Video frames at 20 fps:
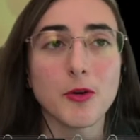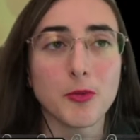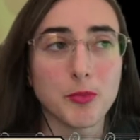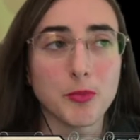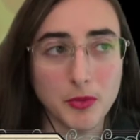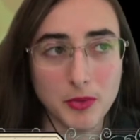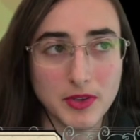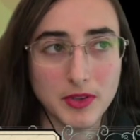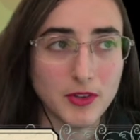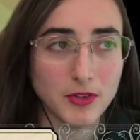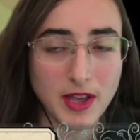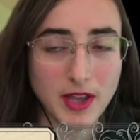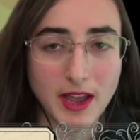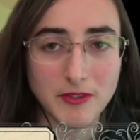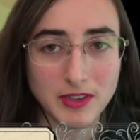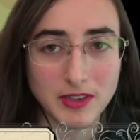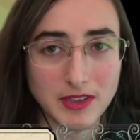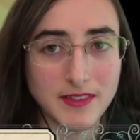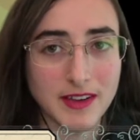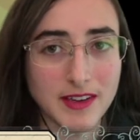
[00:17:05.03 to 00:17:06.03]
but we don't have
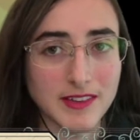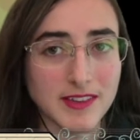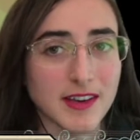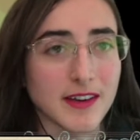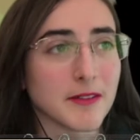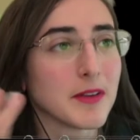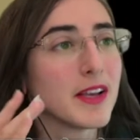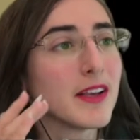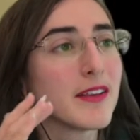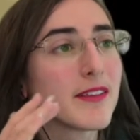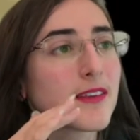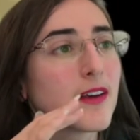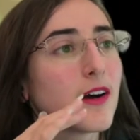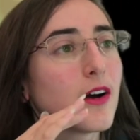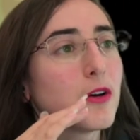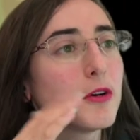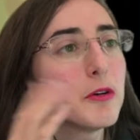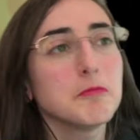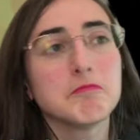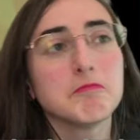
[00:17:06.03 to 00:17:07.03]
any data,
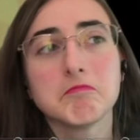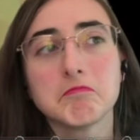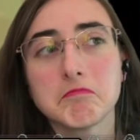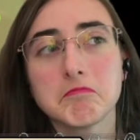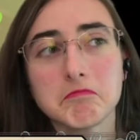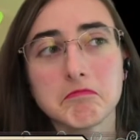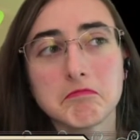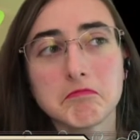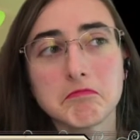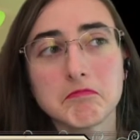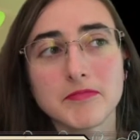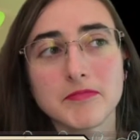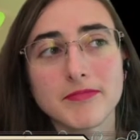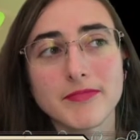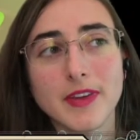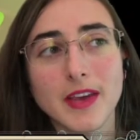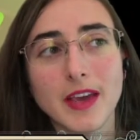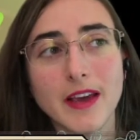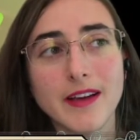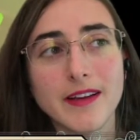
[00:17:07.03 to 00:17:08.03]
so
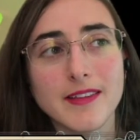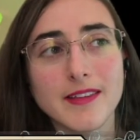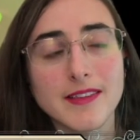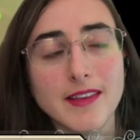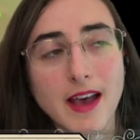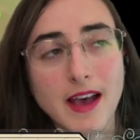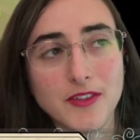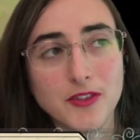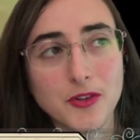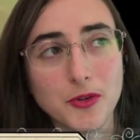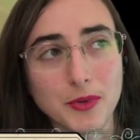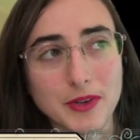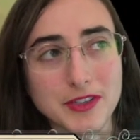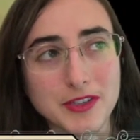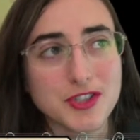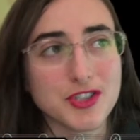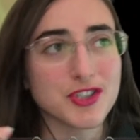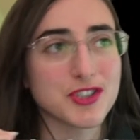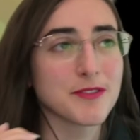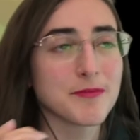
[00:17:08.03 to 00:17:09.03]
it's as you
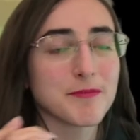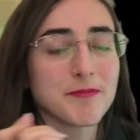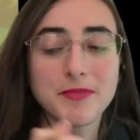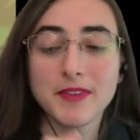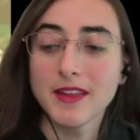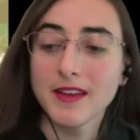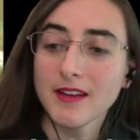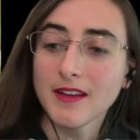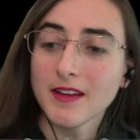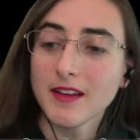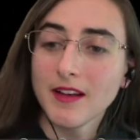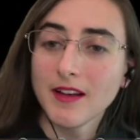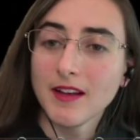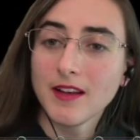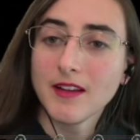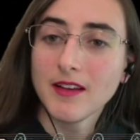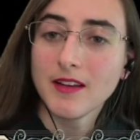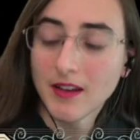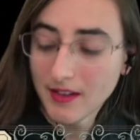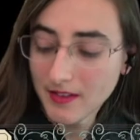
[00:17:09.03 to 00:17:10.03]
wish.
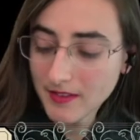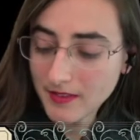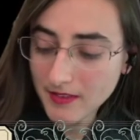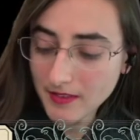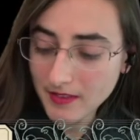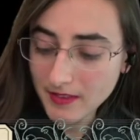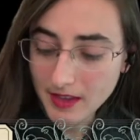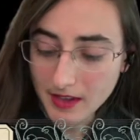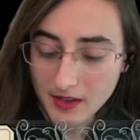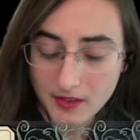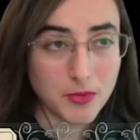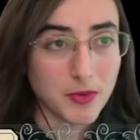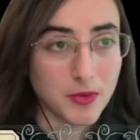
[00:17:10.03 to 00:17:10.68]
Next